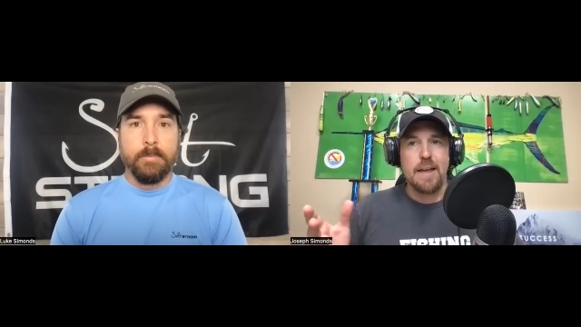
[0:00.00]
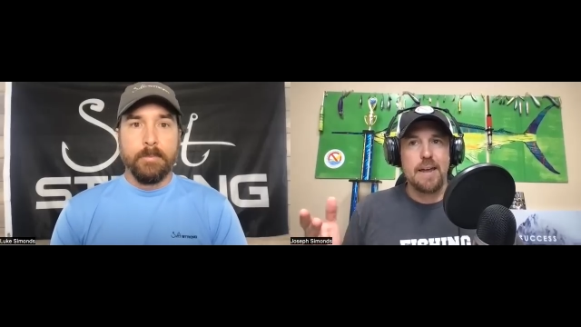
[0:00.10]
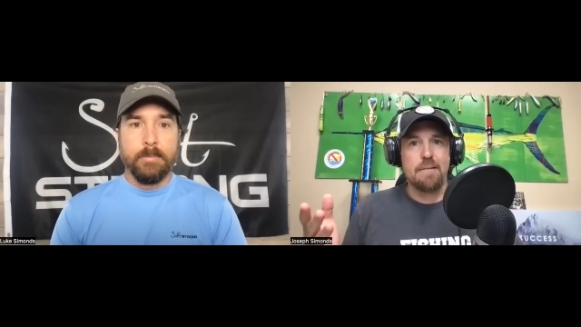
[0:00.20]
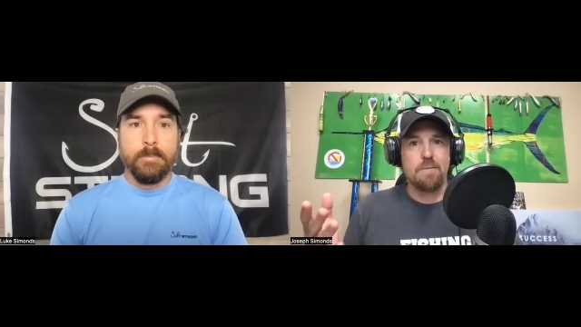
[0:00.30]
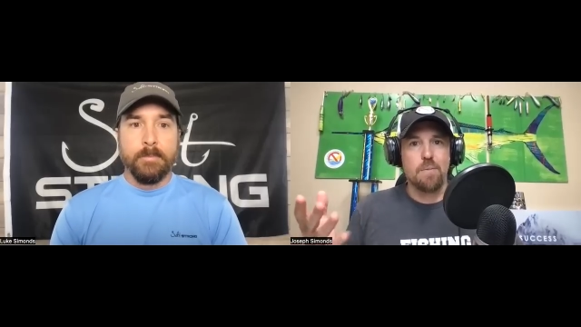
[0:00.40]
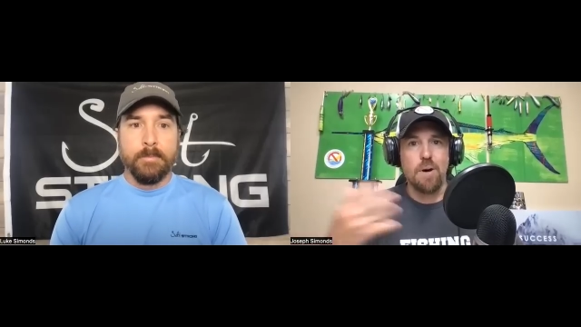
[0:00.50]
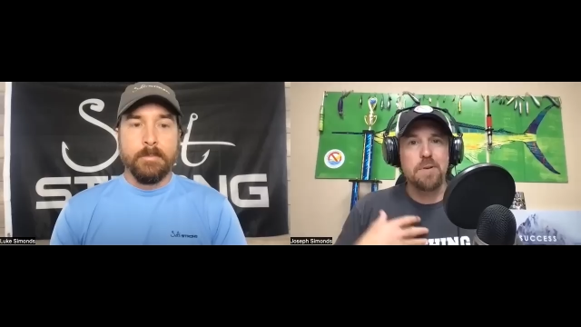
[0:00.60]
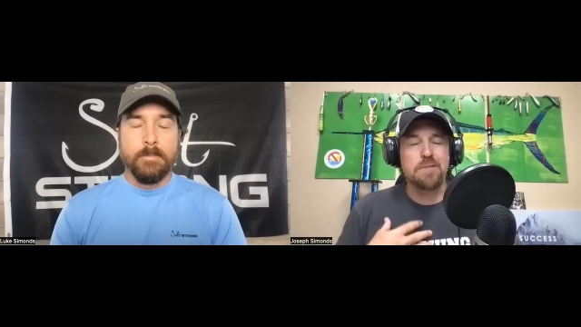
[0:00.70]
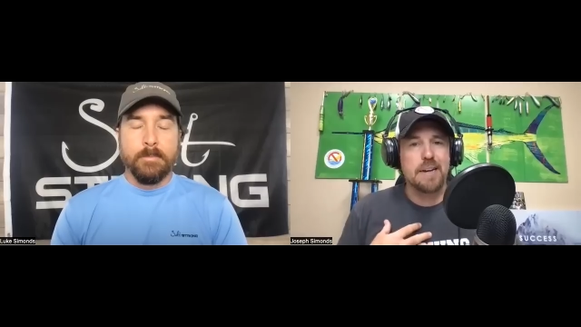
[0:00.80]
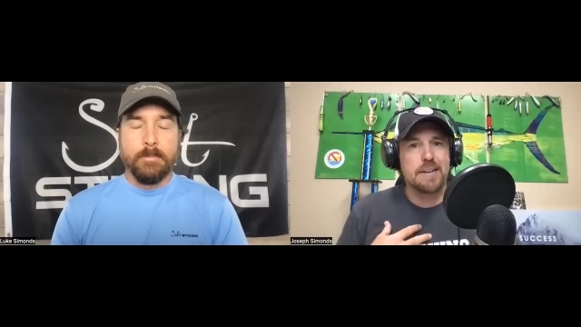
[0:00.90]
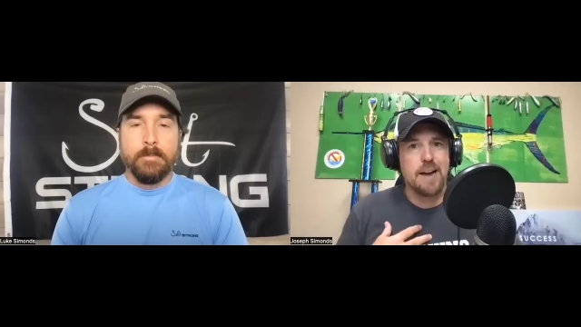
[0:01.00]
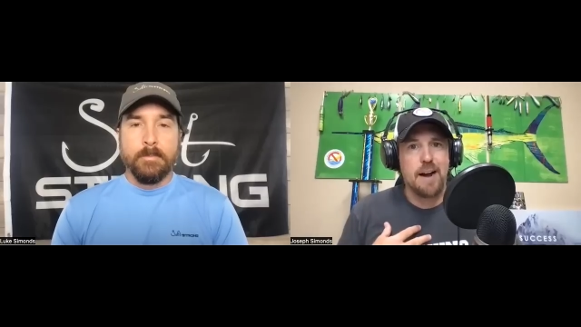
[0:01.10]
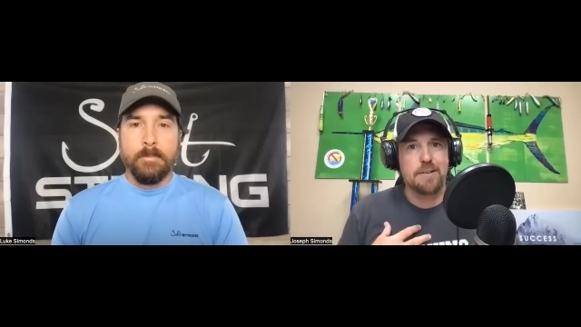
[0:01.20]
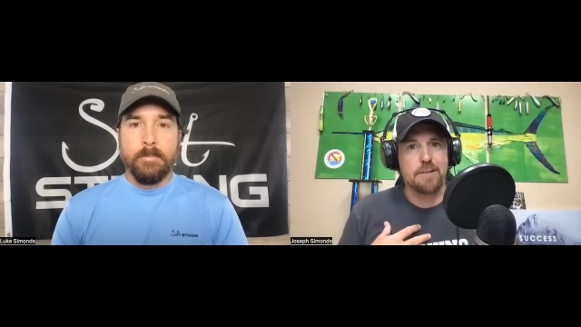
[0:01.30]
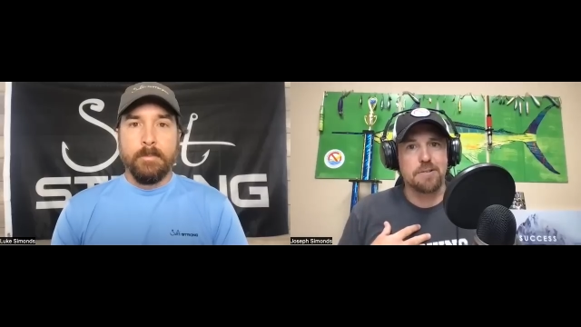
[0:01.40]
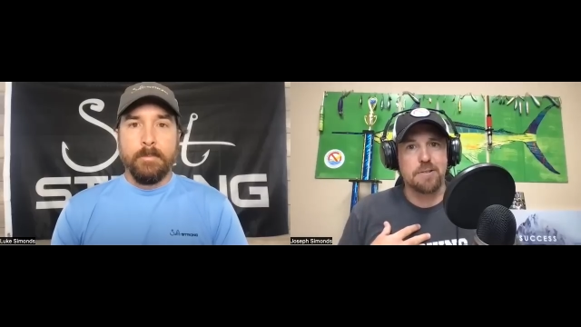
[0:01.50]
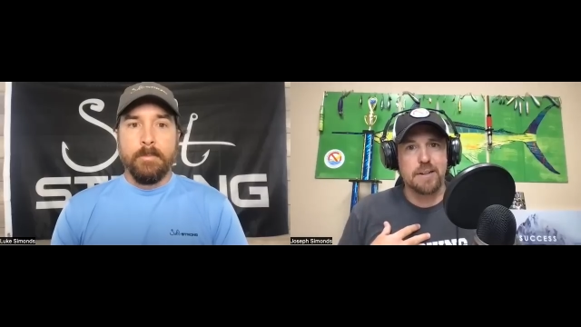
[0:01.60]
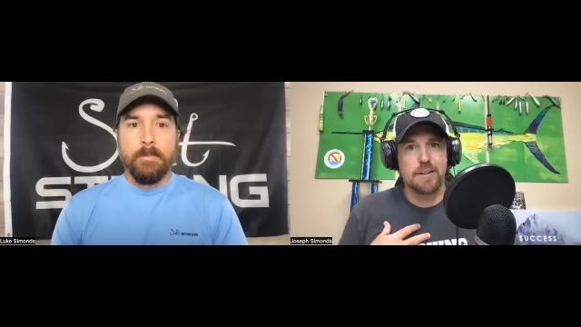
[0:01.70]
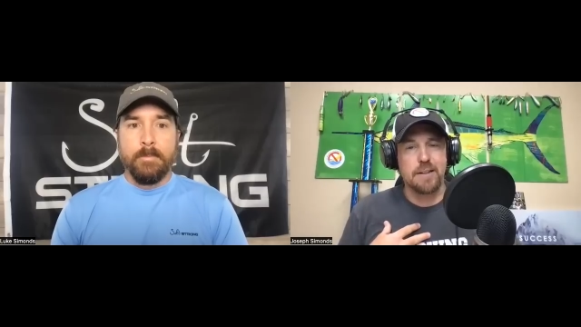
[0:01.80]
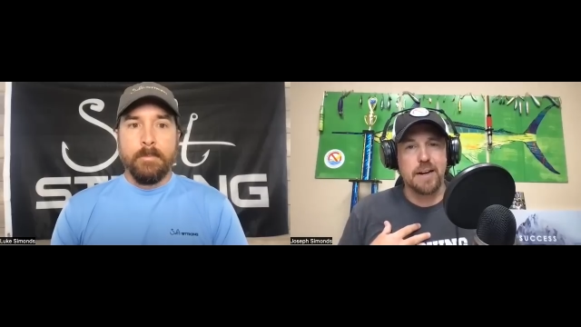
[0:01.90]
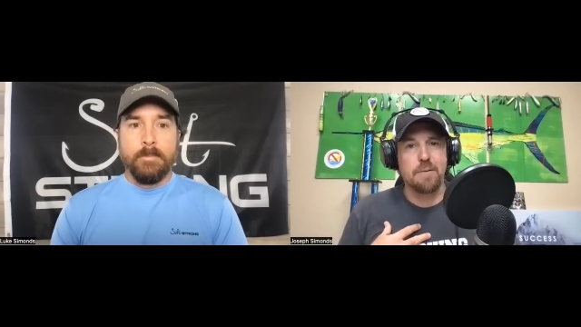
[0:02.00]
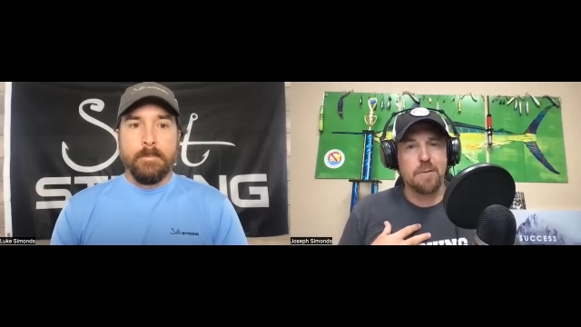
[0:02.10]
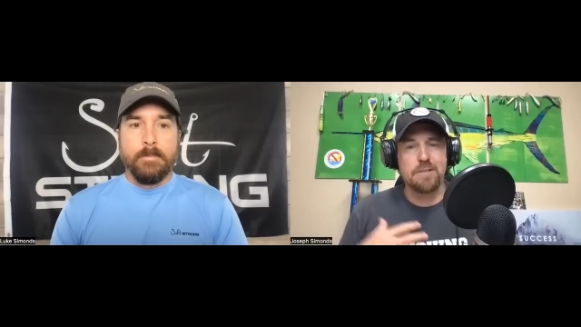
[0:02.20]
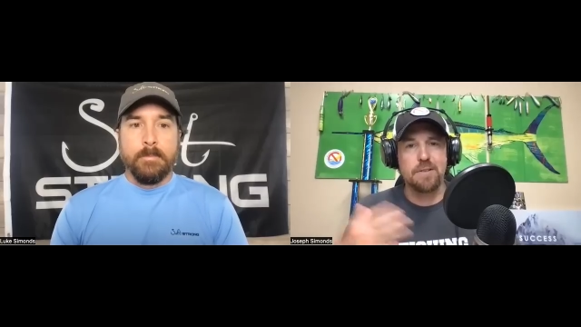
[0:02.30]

Speaker 1: and we're almost like doctors like like what